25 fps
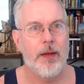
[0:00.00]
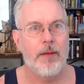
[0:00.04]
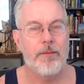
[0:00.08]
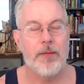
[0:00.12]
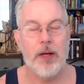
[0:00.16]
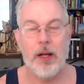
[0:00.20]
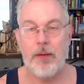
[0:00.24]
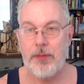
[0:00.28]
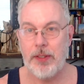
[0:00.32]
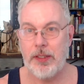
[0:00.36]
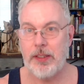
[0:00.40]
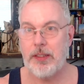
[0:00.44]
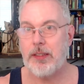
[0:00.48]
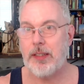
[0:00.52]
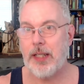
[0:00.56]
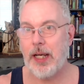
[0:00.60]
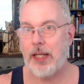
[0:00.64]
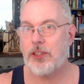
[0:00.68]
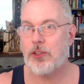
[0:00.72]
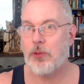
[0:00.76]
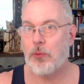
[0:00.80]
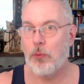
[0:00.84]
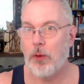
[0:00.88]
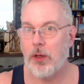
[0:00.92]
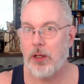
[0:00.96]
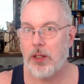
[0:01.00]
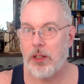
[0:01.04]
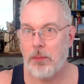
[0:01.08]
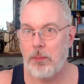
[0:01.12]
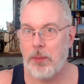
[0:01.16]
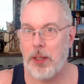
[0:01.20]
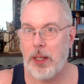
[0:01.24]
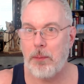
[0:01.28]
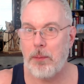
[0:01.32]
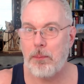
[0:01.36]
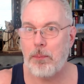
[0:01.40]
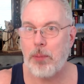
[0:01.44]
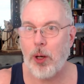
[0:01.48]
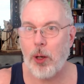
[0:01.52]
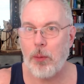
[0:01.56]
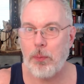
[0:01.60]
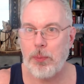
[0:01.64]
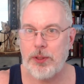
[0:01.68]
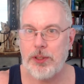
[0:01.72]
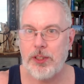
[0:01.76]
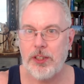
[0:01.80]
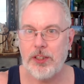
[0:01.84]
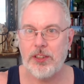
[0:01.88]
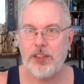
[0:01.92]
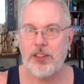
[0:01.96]
but I mean, that's one of the main
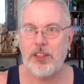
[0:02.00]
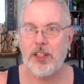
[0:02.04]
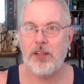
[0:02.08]
purposes